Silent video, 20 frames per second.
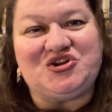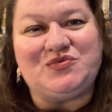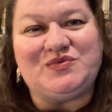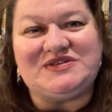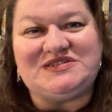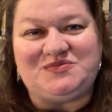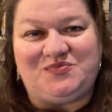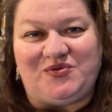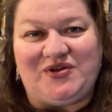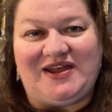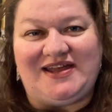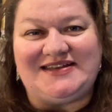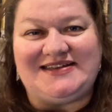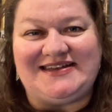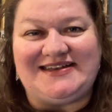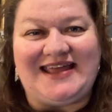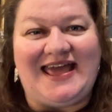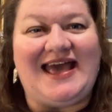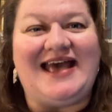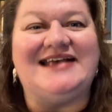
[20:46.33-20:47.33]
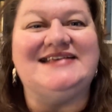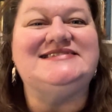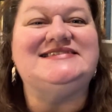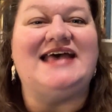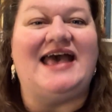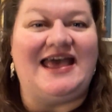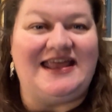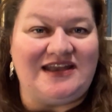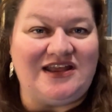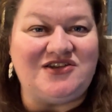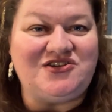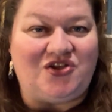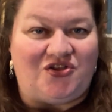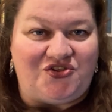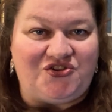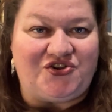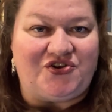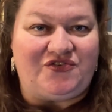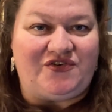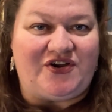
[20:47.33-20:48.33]
was branded as an
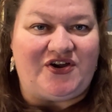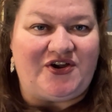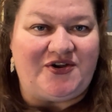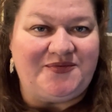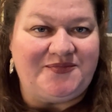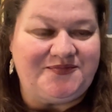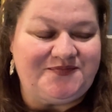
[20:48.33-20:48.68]
adulterer.